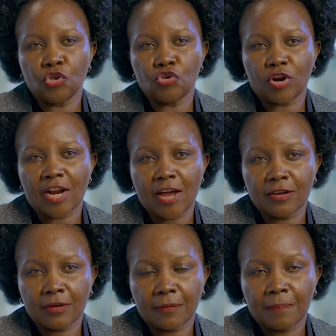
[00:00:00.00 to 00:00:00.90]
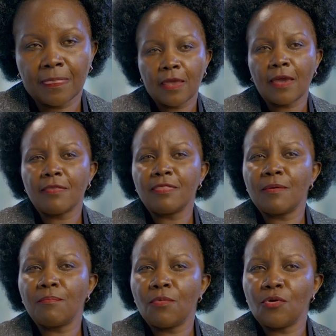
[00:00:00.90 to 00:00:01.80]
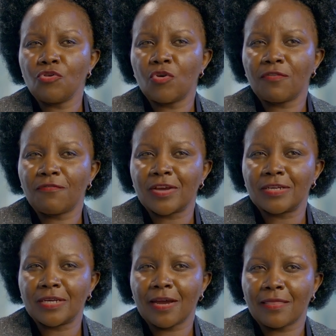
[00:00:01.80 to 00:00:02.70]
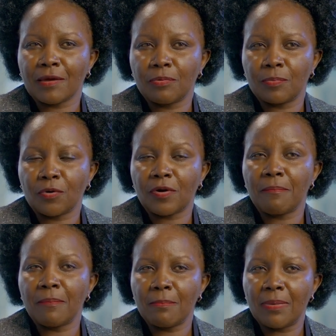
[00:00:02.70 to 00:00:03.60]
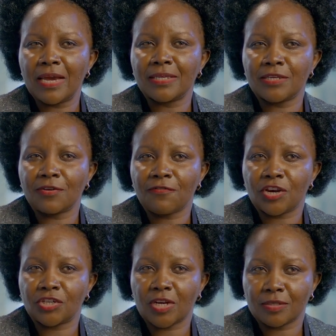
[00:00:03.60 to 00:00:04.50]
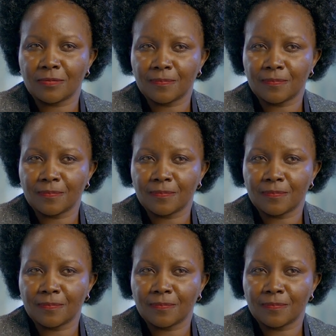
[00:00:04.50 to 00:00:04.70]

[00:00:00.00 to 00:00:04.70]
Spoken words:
your lung, and the more you're infecting other people. Remember, it's infectious.